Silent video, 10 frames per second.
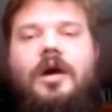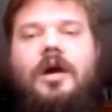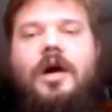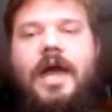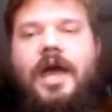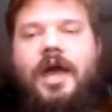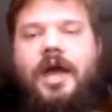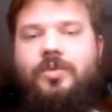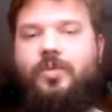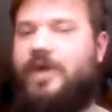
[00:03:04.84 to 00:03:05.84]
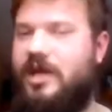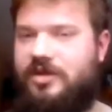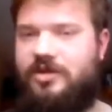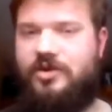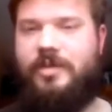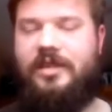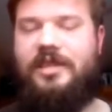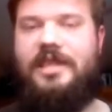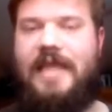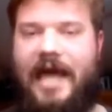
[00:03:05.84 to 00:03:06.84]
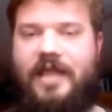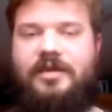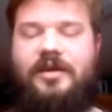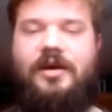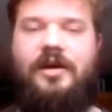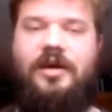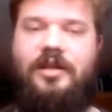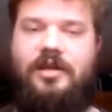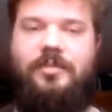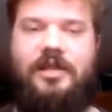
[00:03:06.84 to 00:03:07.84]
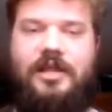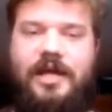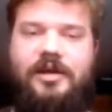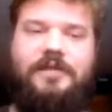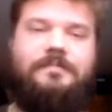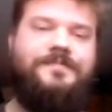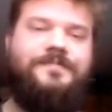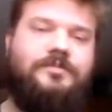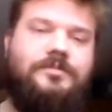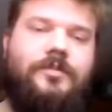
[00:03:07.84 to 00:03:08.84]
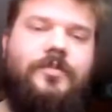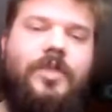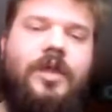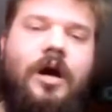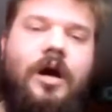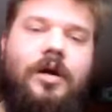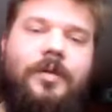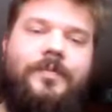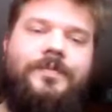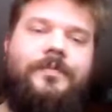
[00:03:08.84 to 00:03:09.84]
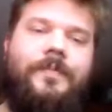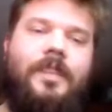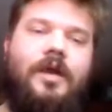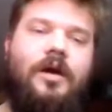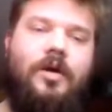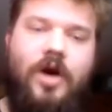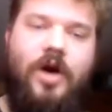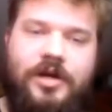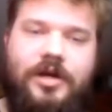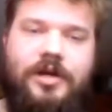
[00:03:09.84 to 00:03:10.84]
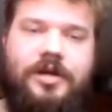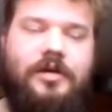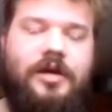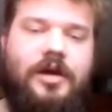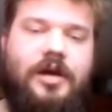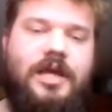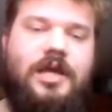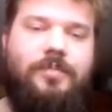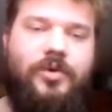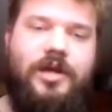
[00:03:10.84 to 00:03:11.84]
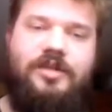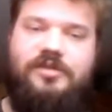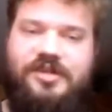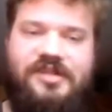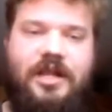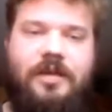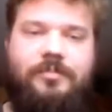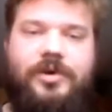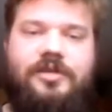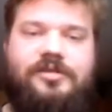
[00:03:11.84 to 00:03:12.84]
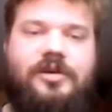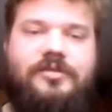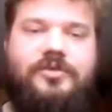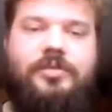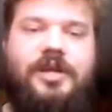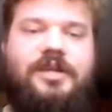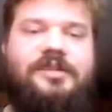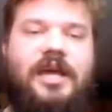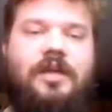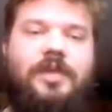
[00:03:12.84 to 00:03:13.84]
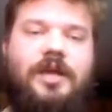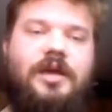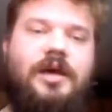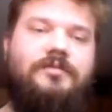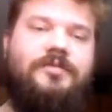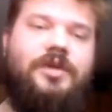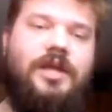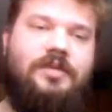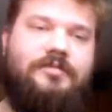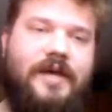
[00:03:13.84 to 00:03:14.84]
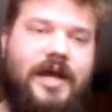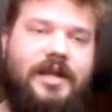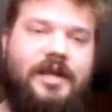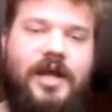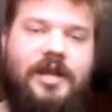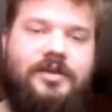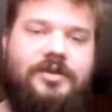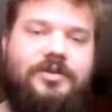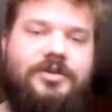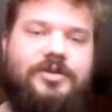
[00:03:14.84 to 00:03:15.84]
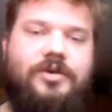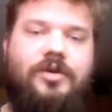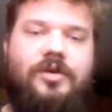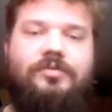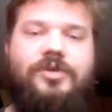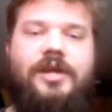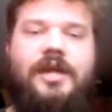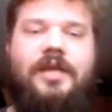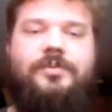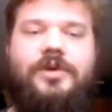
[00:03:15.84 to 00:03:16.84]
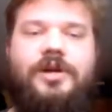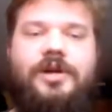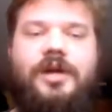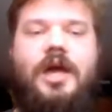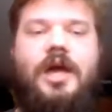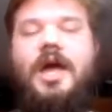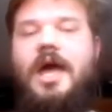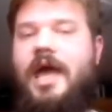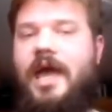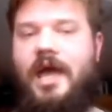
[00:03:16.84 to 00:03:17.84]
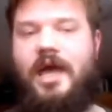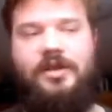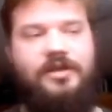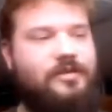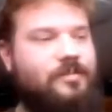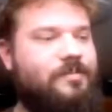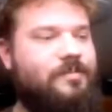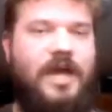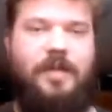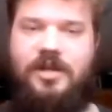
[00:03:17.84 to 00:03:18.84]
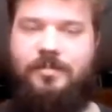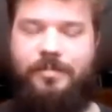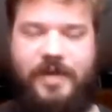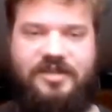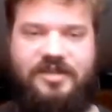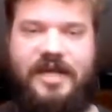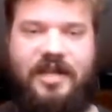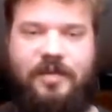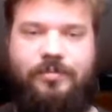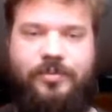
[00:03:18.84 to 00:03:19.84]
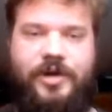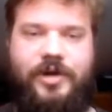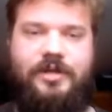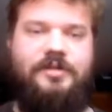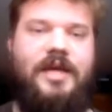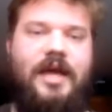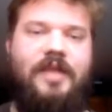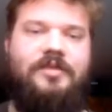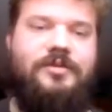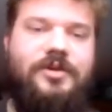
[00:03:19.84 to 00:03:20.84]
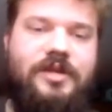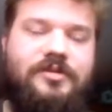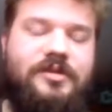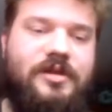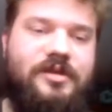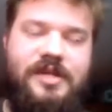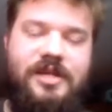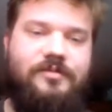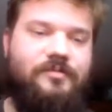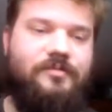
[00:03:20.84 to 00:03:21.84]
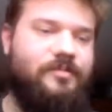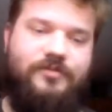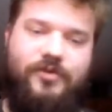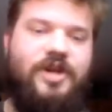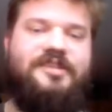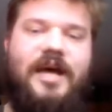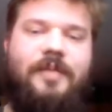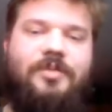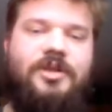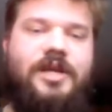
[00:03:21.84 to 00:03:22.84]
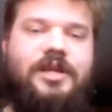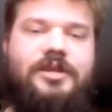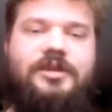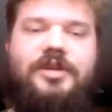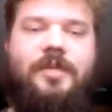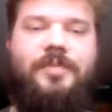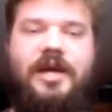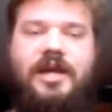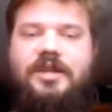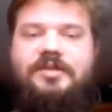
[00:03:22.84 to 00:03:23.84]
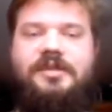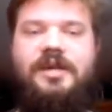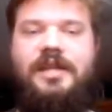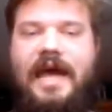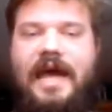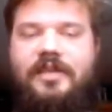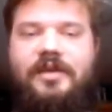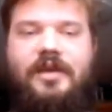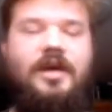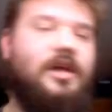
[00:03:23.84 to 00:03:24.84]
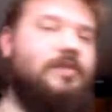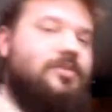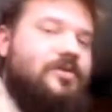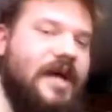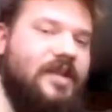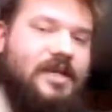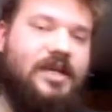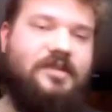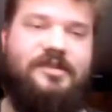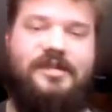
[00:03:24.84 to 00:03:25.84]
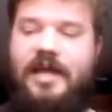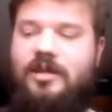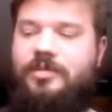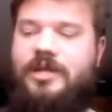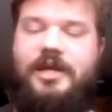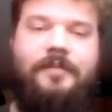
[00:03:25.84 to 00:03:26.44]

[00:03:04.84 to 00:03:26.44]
And we're going to talk about that a little bit later. Other key points or selling points of Kubernetes can be if you need fine-grained control over the network, and maybe the biggest selling point that you're going to see the first time you look into the topic is that it provides easy scalability.